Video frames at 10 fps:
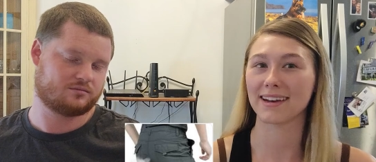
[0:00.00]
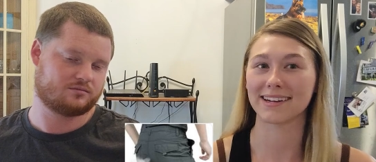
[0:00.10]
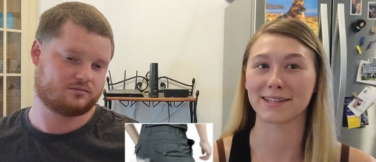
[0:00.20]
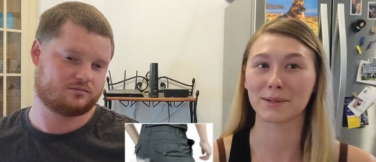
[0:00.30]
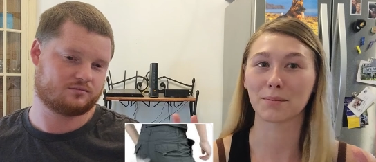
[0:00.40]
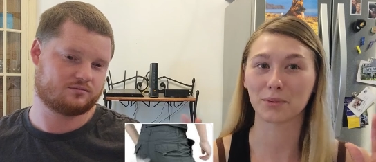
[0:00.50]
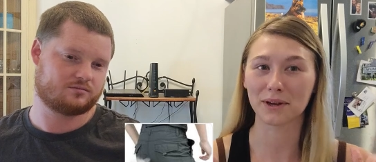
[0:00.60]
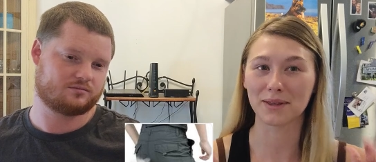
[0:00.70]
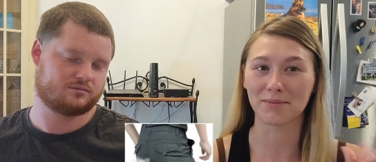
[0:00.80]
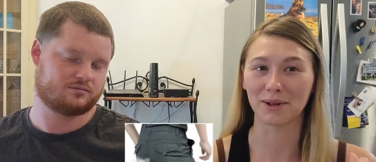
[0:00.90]
Speaker 1: that it is
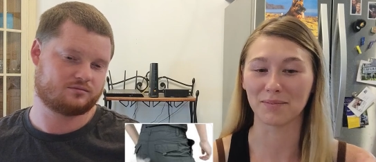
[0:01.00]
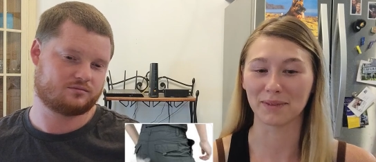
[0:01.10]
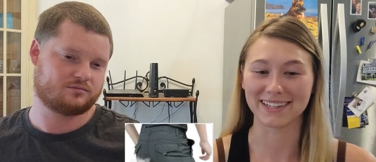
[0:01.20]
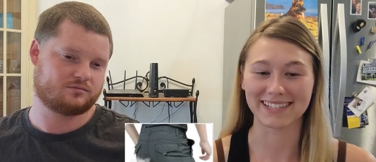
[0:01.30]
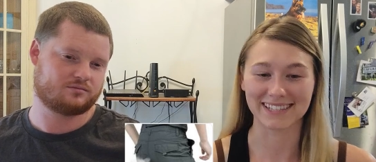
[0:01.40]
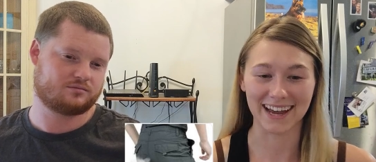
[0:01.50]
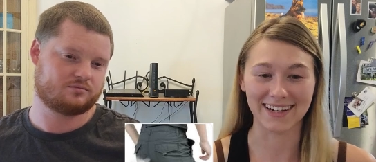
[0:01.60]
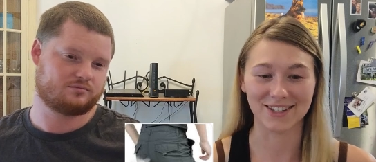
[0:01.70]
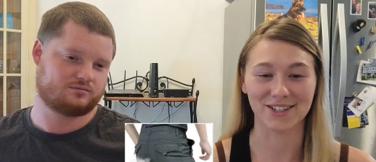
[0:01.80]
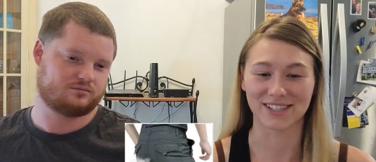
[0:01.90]
breathable, but instead
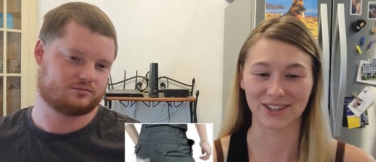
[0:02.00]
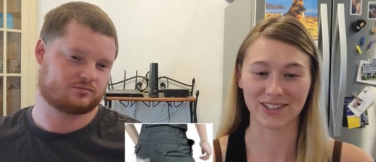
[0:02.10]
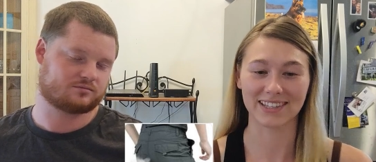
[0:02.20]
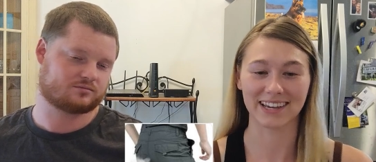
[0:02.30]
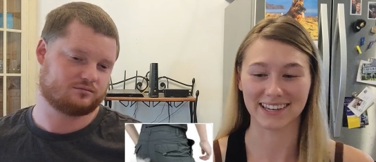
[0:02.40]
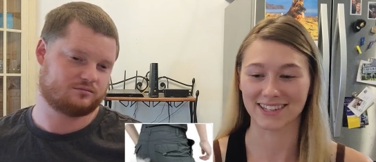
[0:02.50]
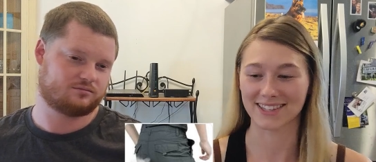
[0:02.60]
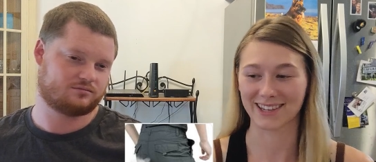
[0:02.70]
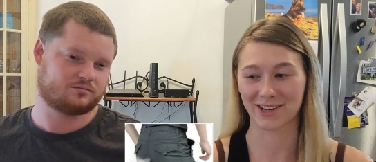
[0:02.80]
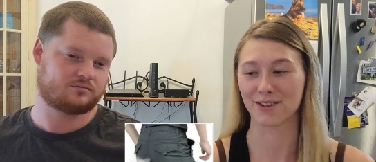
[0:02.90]
it just looks like
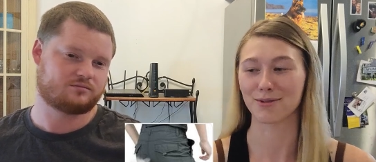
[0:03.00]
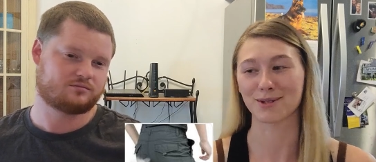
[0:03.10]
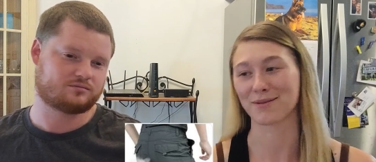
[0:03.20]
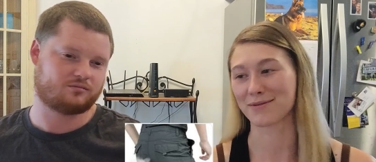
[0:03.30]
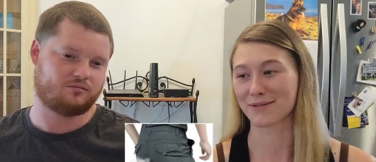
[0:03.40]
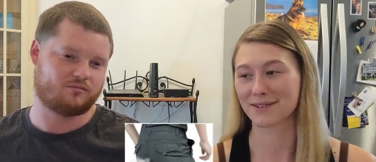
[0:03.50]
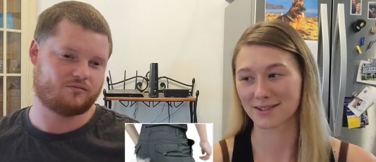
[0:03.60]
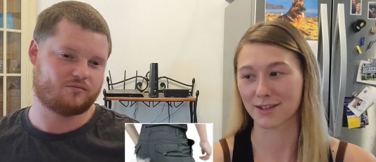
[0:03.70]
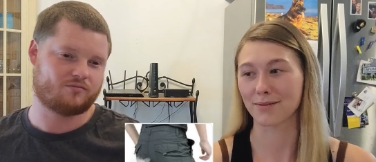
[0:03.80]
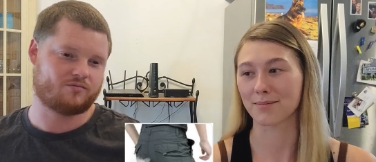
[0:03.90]
it's conducive
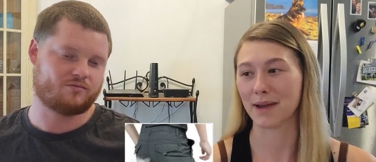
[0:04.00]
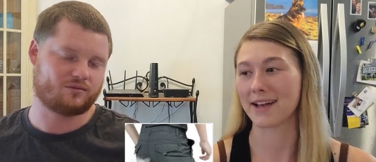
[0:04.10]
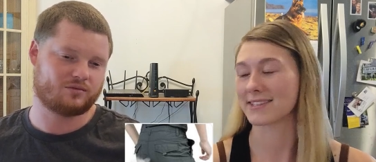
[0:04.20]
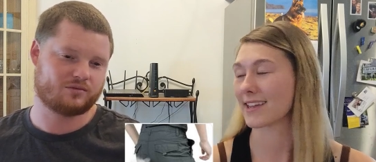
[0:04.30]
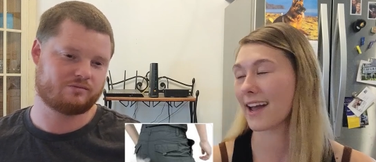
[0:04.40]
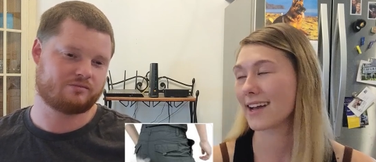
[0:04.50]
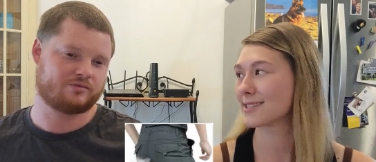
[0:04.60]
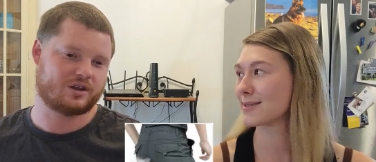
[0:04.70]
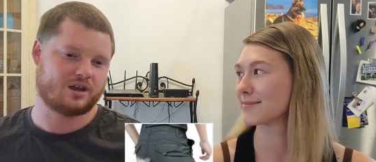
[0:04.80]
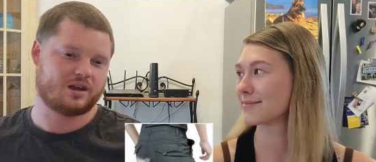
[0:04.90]
to passing
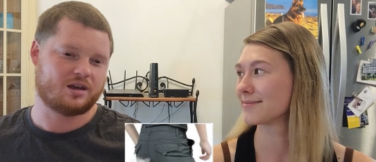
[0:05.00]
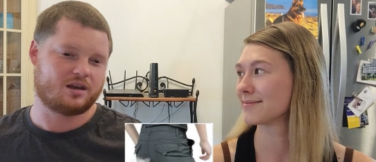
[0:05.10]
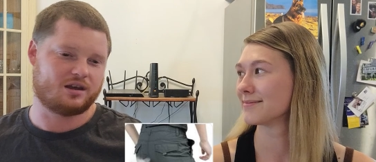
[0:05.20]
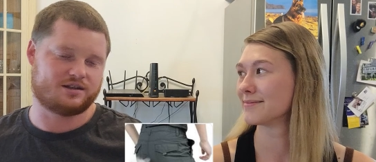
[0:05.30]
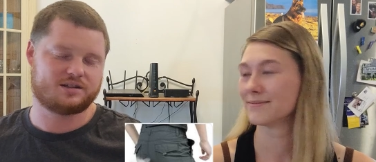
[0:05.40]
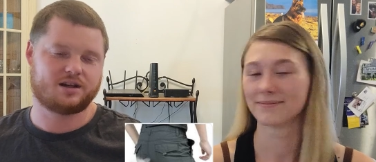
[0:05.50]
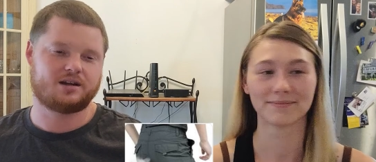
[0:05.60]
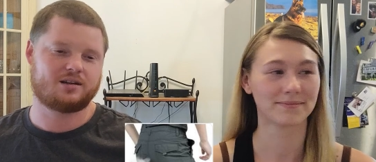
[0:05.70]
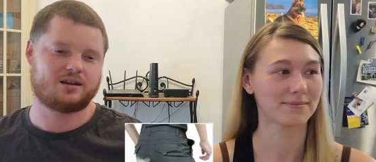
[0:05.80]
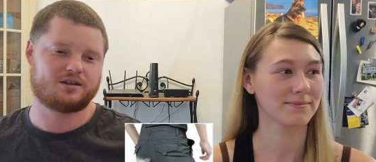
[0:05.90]
gas.
Speaker 2: Is this kind
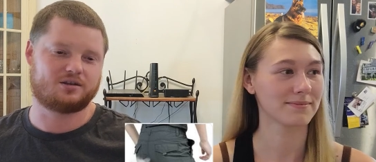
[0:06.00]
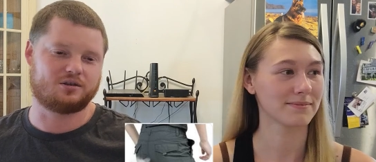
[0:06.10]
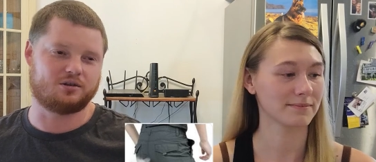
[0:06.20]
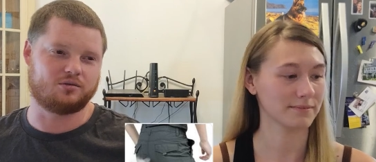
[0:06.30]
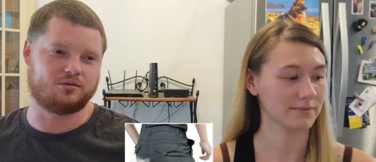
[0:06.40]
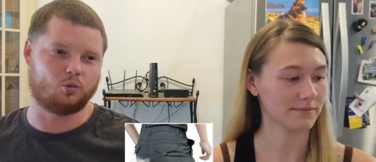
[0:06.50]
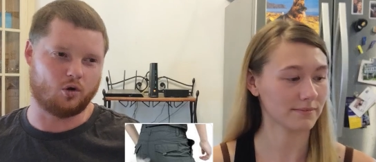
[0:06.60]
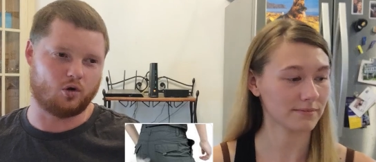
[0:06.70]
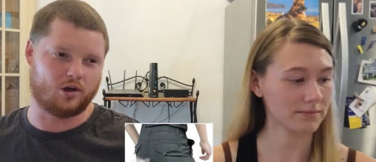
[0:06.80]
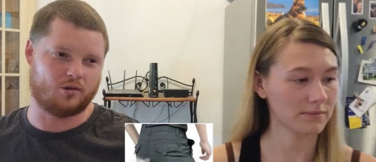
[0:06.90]
of like the, the
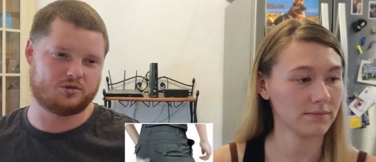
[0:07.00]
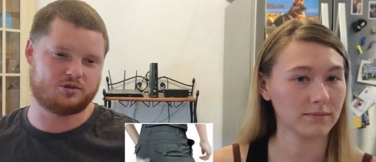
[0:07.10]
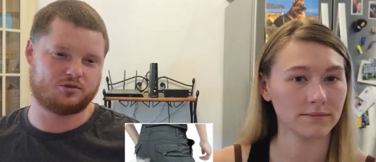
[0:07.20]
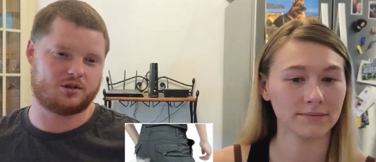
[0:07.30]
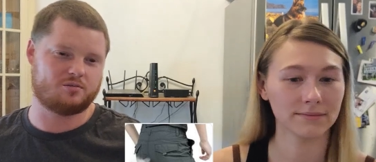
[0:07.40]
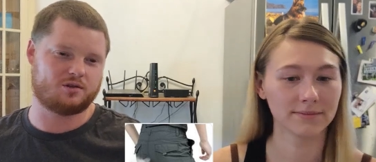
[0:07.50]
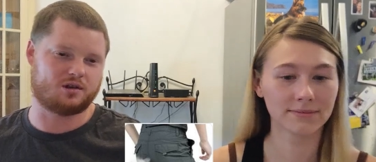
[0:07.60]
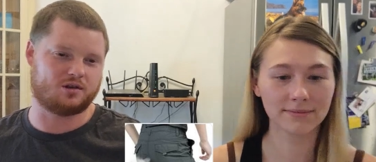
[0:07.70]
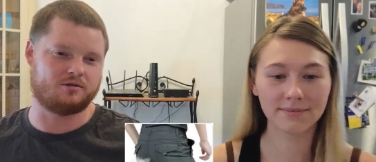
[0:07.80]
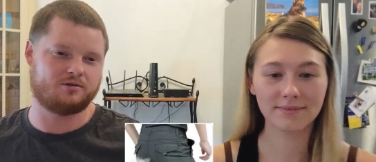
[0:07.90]
Wilhelm scream
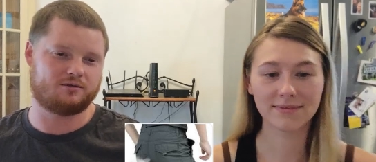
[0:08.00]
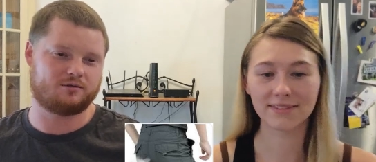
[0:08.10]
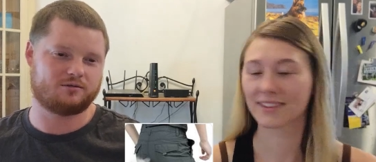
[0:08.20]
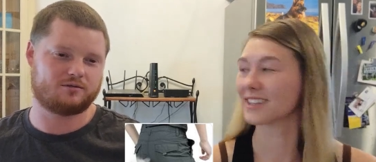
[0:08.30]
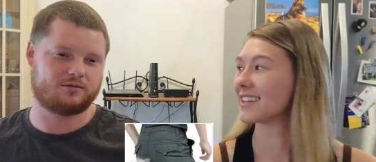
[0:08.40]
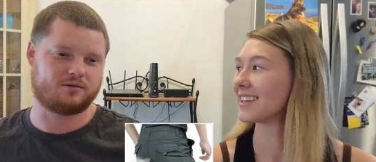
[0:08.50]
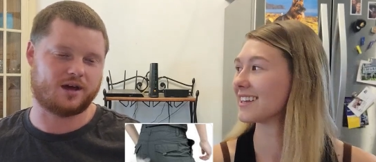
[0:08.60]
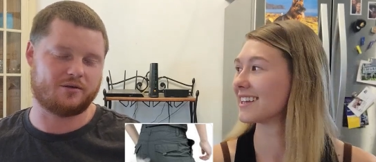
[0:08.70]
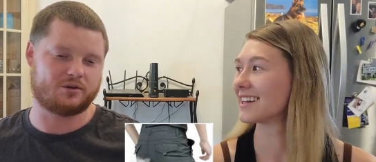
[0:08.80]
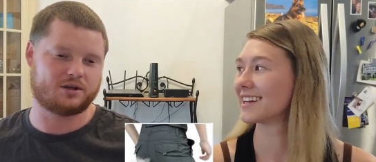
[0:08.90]
of
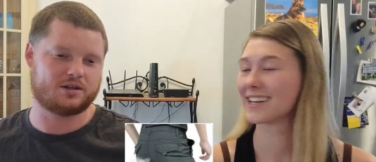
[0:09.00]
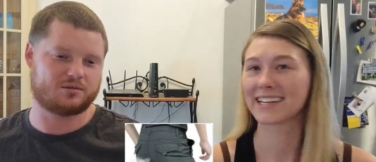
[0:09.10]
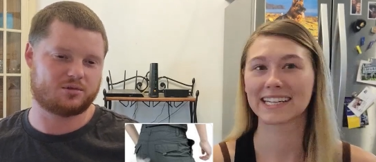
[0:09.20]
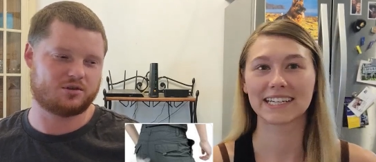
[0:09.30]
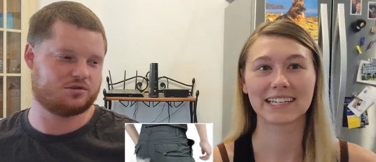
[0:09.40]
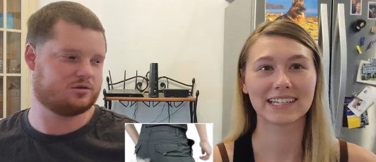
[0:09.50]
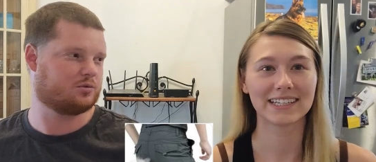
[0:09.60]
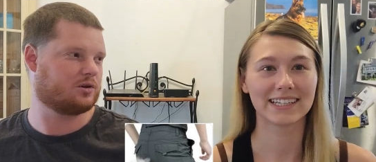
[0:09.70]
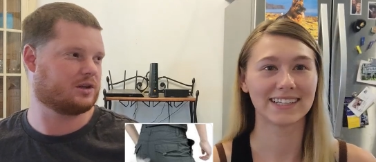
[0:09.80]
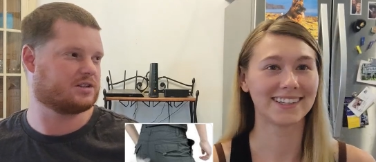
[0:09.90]
advertising pictures
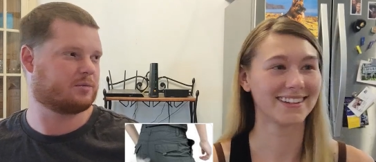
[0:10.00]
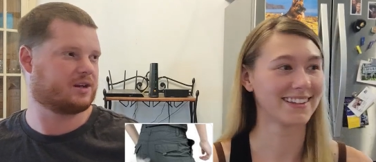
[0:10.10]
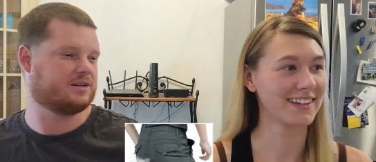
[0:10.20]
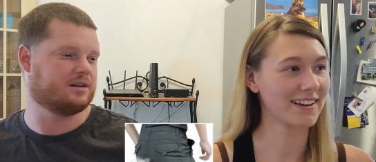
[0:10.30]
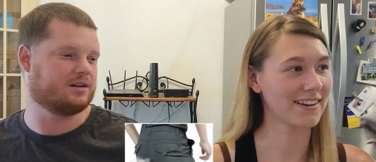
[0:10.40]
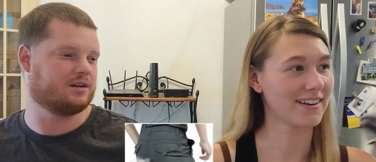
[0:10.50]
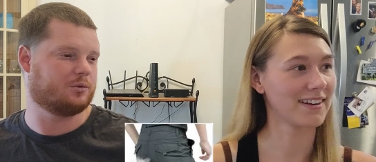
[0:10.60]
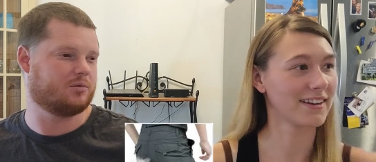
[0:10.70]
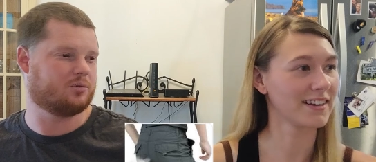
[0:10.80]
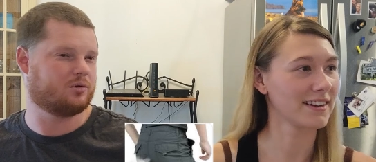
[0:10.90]
where like somebody did it at
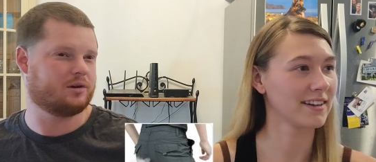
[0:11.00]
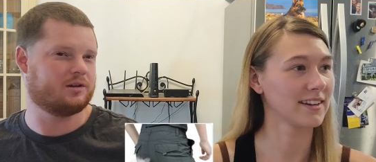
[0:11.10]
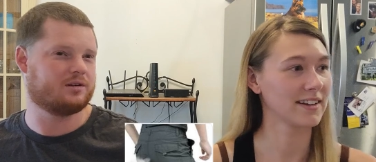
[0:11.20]
one point